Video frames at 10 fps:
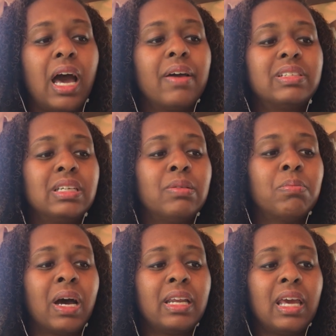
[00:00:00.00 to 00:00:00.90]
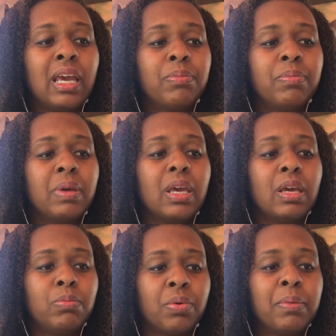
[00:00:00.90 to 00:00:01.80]
I've seen my name
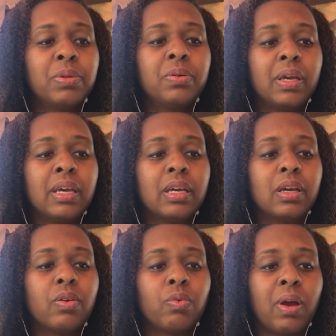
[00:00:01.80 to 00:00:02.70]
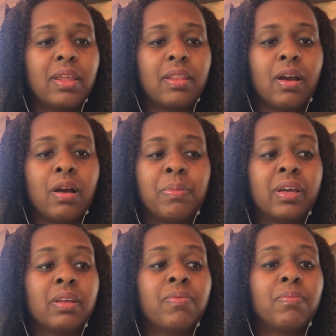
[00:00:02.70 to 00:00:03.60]
in bright blue ink right there
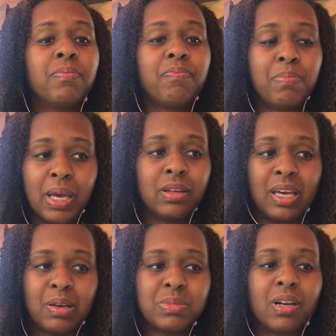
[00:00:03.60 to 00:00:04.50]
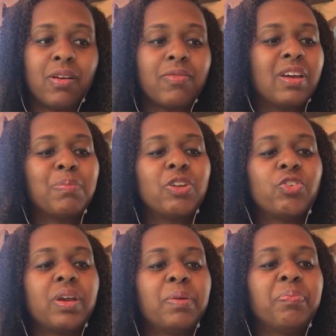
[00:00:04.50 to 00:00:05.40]
among the male names in our family
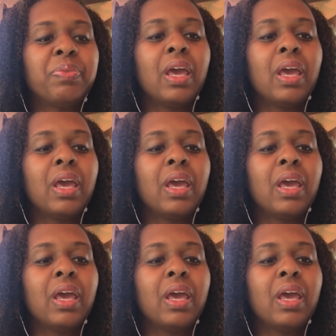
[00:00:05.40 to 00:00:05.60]
tree.